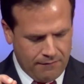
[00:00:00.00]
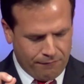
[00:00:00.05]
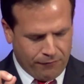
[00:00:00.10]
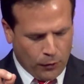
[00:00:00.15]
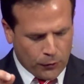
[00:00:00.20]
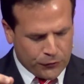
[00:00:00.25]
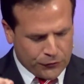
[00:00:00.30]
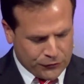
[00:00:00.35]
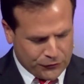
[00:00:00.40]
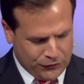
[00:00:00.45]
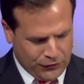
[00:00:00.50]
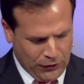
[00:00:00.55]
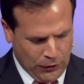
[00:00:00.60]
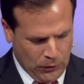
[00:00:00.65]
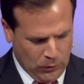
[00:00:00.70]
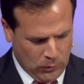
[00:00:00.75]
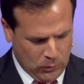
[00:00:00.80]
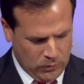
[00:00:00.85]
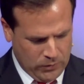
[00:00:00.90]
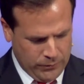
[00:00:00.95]
Verse
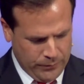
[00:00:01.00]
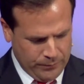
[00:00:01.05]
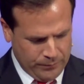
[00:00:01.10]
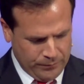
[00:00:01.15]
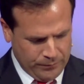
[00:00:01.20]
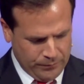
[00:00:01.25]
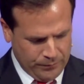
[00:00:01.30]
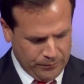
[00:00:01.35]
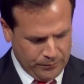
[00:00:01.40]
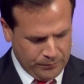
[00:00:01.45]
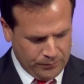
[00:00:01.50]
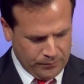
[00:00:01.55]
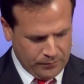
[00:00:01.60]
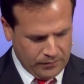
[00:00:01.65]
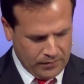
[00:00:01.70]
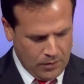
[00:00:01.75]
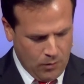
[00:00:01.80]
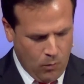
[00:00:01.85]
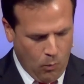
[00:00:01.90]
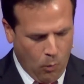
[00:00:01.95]
2
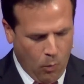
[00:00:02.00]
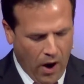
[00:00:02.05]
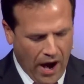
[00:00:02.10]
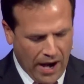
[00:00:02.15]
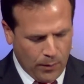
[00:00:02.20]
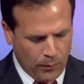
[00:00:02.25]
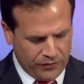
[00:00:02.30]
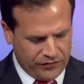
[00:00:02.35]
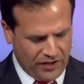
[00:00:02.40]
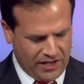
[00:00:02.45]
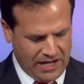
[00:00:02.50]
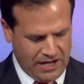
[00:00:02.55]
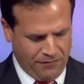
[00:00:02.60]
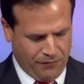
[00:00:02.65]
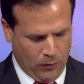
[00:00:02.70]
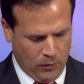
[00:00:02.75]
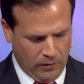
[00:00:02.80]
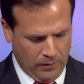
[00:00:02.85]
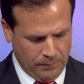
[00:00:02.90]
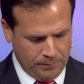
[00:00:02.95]
Why was it
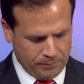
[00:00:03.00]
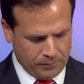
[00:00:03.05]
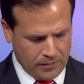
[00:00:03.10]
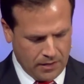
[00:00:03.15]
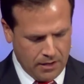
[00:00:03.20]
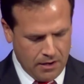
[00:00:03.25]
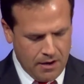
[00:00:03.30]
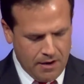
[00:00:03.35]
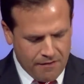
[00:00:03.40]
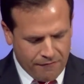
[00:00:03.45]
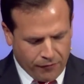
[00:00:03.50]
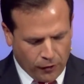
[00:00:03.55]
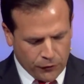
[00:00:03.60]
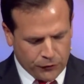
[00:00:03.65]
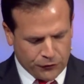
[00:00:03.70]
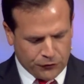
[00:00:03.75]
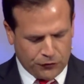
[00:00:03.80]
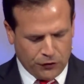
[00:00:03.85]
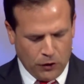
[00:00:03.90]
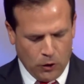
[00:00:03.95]
evil?
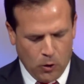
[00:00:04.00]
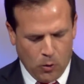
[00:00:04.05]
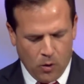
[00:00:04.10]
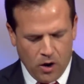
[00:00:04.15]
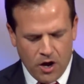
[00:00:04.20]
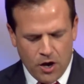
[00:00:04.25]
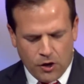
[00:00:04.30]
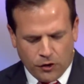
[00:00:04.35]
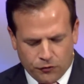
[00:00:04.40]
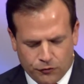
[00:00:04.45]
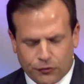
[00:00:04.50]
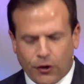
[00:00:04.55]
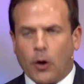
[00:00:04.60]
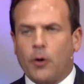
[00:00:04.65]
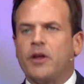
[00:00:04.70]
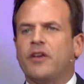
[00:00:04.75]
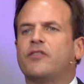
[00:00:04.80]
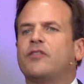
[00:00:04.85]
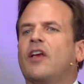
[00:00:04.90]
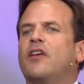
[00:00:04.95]
Verse 2,
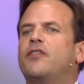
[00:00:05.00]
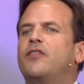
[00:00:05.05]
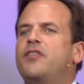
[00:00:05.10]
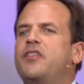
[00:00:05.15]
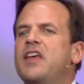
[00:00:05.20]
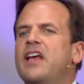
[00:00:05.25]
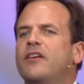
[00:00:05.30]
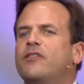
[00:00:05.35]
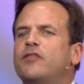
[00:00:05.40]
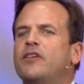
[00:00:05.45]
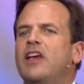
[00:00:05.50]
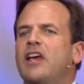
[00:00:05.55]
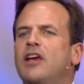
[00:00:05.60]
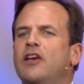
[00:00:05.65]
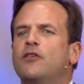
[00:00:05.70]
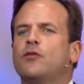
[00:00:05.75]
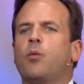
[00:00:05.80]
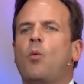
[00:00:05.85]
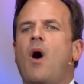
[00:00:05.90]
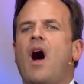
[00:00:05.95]
Jonah says, This
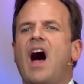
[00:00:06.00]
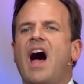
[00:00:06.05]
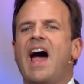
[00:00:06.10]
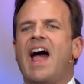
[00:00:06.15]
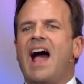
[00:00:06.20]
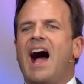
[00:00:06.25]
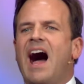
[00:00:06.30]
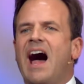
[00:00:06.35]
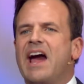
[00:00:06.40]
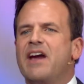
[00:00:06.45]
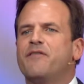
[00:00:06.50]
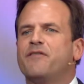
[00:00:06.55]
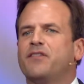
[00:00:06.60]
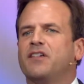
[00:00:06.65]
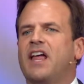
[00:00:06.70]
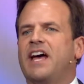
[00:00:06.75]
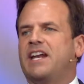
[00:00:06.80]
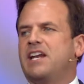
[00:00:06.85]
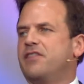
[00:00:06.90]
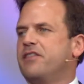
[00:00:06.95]
is why I
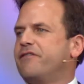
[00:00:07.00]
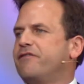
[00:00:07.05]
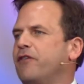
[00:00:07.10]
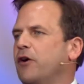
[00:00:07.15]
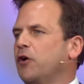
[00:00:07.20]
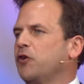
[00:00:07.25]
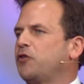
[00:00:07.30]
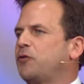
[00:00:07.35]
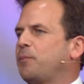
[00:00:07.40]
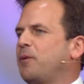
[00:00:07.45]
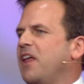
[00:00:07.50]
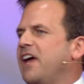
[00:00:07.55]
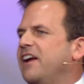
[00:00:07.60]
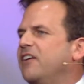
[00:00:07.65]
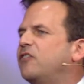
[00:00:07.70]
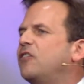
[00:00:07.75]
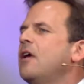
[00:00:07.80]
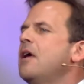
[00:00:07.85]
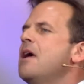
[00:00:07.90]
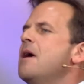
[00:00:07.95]
fled in the first
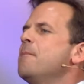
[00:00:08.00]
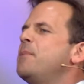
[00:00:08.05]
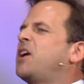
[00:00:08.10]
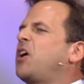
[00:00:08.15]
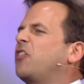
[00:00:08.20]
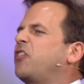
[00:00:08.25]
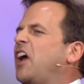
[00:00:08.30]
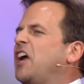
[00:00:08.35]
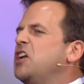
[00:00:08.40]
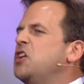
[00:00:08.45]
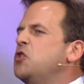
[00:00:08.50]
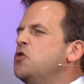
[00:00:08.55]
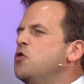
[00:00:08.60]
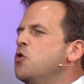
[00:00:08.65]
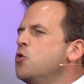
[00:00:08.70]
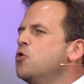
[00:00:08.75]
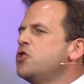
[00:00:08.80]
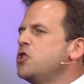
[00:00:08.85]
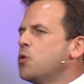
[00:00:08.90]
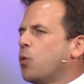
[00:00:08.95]
place, because I
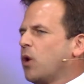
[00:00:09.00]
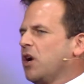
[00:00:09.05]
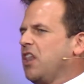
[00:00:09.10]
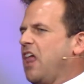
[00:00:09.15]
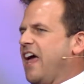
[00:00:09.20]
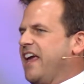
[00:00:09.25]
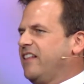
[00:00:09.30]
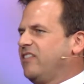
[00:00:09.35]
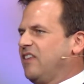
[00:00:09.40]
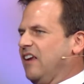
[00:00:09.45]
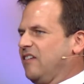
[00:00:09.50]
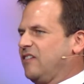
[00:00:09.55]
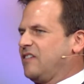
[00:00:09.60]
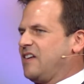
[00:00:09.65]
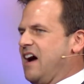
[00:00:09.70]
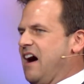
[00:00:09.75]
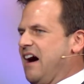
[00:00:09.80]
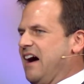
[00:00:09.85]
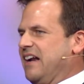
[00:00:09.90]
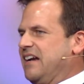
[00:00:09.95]
knew you were like this,
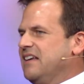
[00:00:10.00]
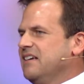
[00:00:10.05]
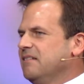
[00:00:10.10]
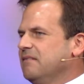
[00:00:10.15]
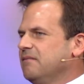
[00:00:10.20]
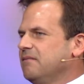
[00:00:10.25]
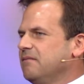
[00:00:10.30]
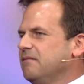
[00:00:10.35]
God.